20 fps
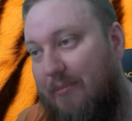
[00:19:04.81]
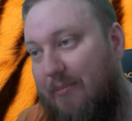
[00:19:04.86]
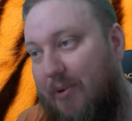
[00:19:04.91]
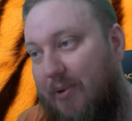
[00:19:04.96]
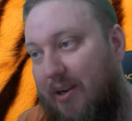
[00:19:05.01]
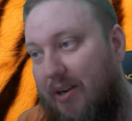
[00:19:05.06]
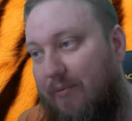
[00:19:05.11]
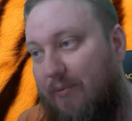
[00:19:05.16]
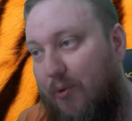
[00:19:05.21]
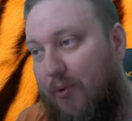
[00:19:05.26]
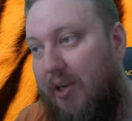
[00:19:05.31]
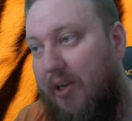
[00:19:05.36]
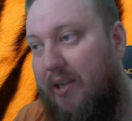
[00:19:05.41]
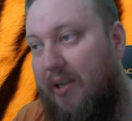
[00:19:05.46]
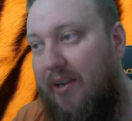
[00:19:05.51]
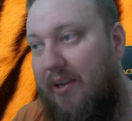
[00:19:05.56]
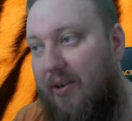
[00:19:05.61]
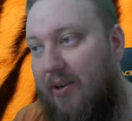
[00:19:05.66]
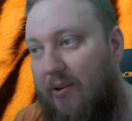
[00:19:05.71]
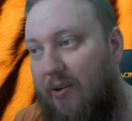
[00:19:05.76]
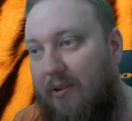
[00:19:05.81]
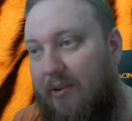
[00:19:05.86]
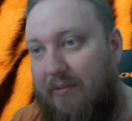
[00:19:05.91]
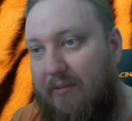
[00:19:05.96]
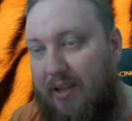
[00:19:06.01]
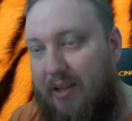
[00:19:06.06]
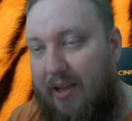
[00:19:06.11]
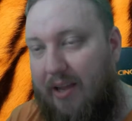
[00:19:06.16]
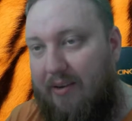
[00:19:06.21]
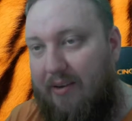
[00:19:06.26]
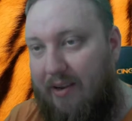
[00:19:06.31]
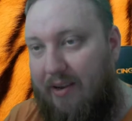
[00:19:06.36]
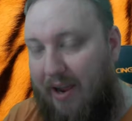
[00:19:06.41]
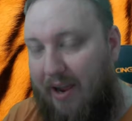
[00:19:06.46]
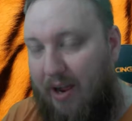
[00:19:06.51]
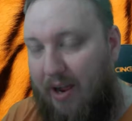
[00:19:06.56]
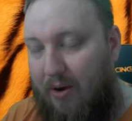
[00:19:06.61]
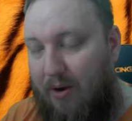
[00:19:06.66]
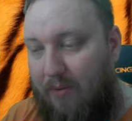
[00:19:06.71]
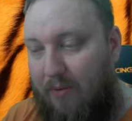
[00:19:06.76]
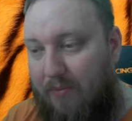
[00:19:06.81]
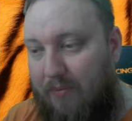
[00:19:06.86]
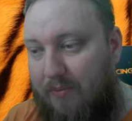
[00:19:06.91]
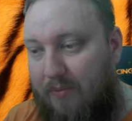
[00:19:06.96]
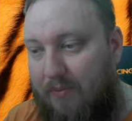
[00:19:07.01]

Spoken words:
But I've regained all of that now,